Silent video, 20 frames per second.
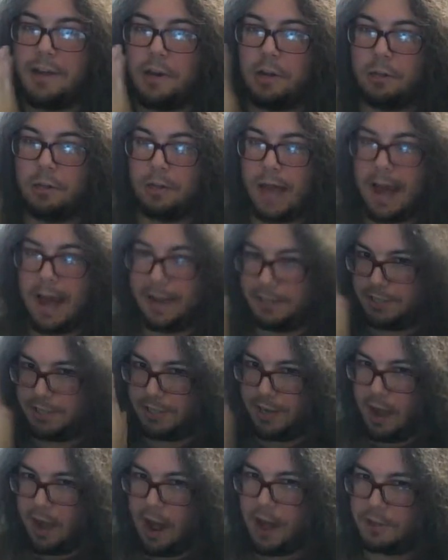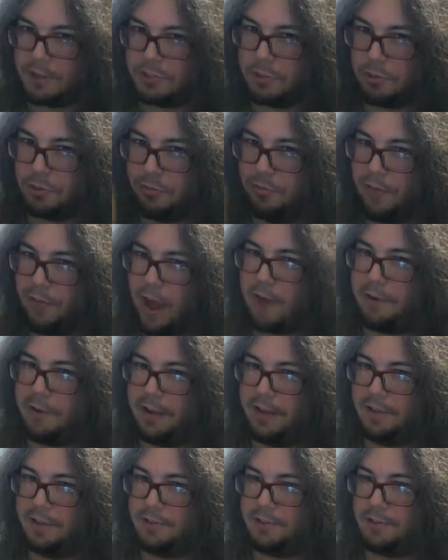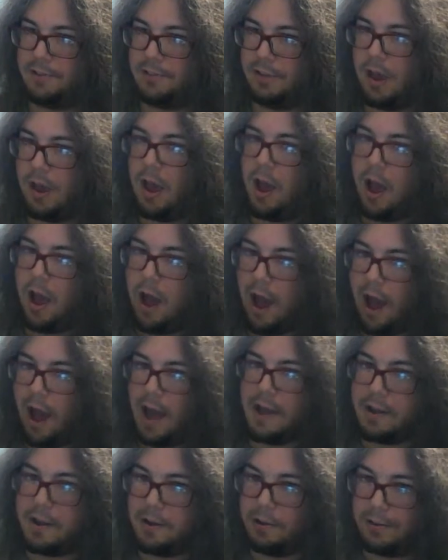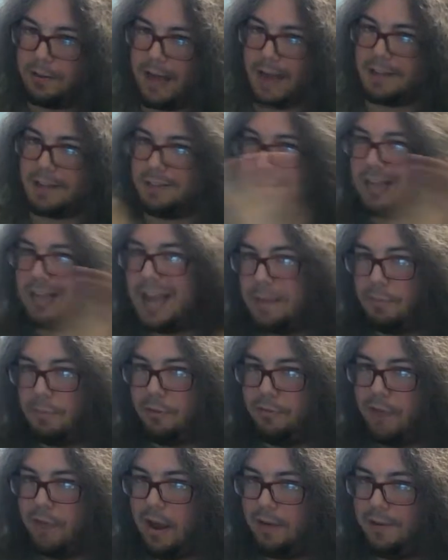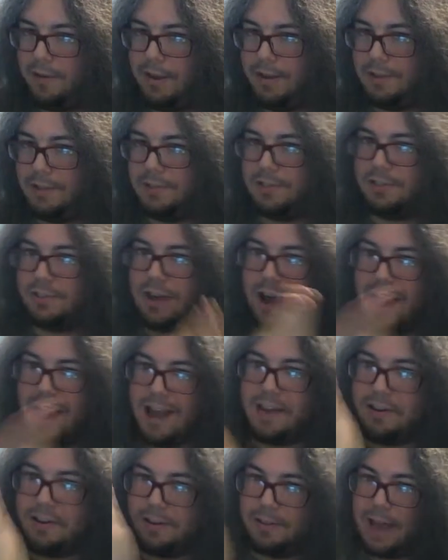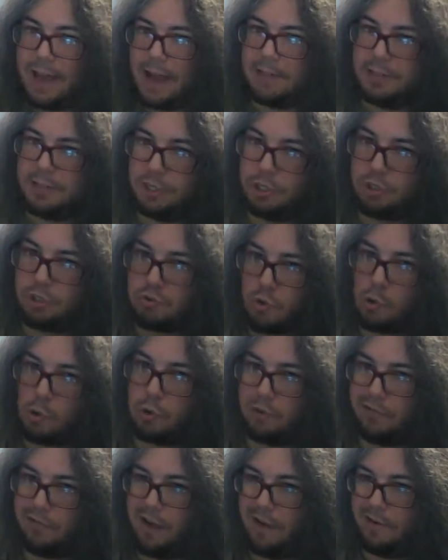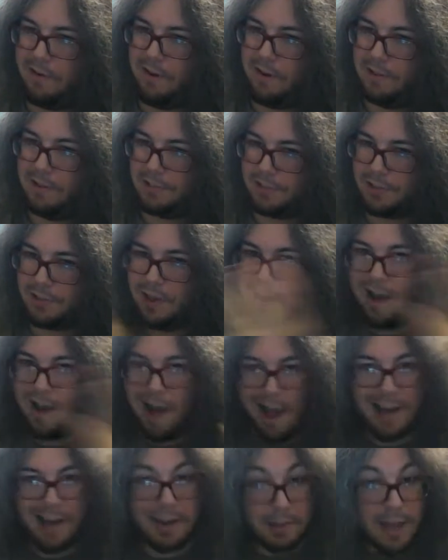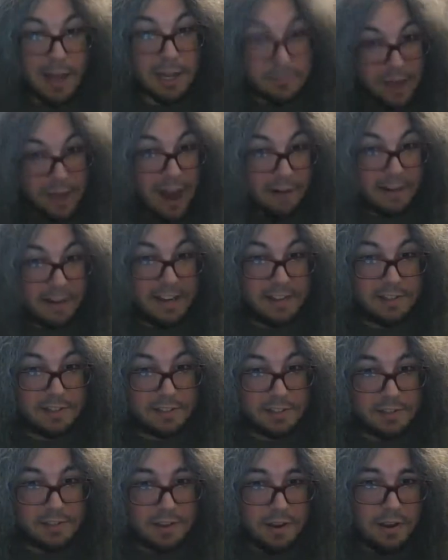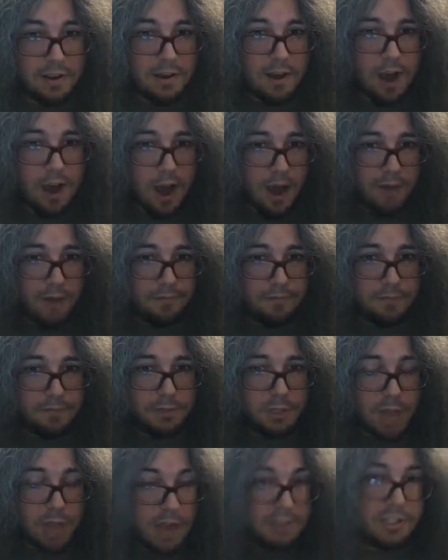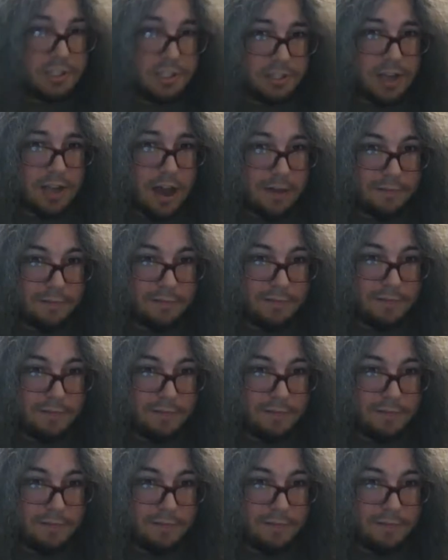collect console variants. I collect label variants. I collect controller variants. I collect variants of tons of stuff.